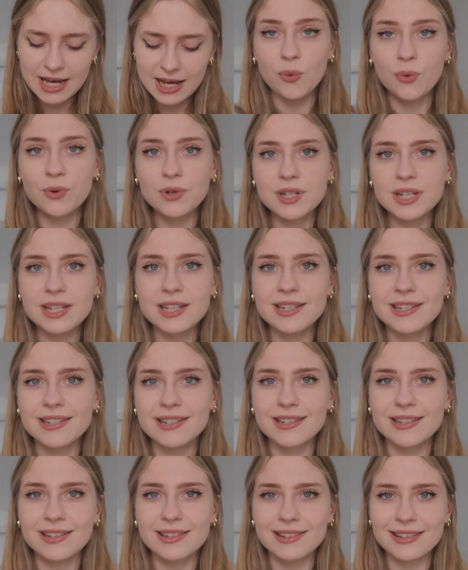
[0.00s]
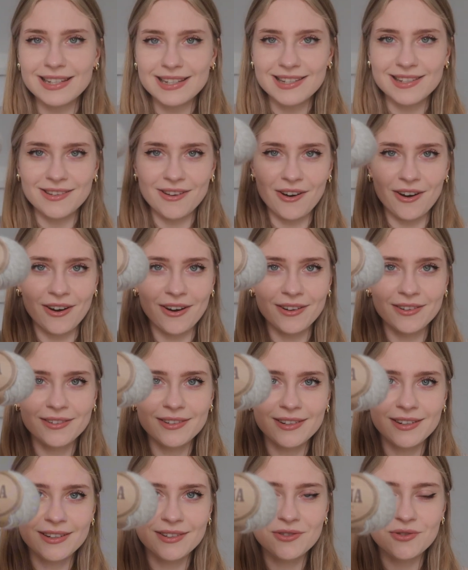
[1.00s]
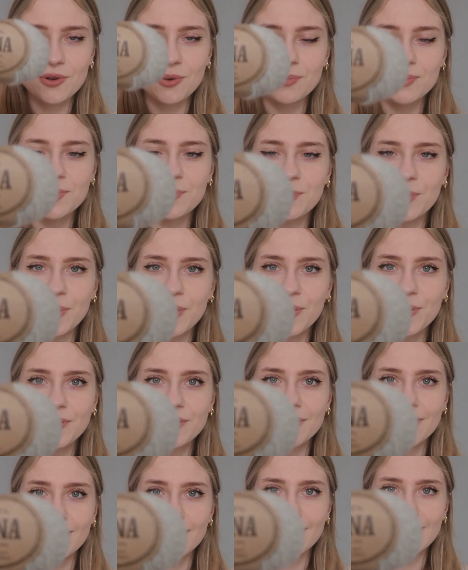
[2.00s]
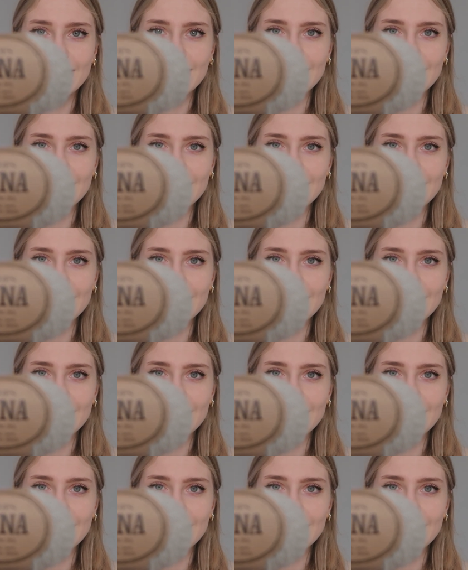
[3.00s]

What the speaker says: Ordered this yarn, drops puna,